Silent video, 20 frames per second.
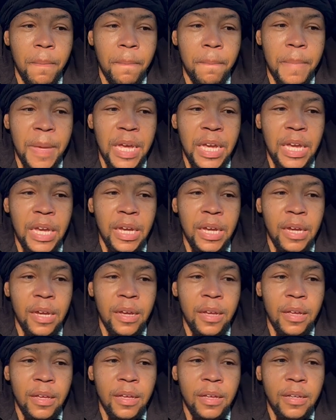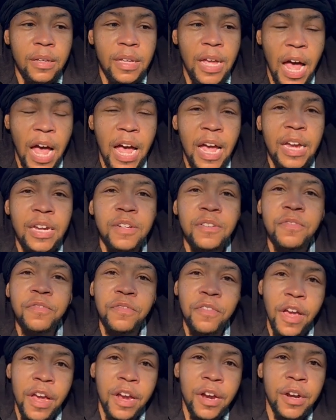being kind,
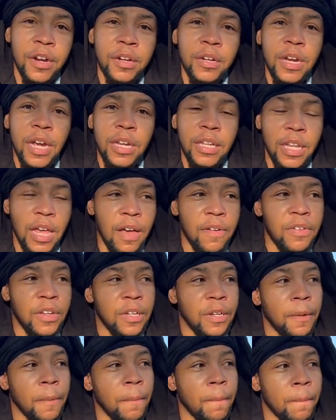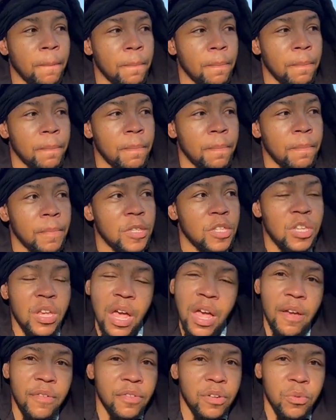fair, and loving
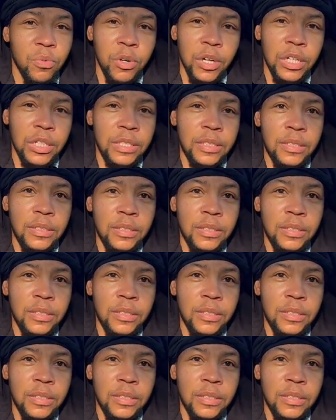to everyone,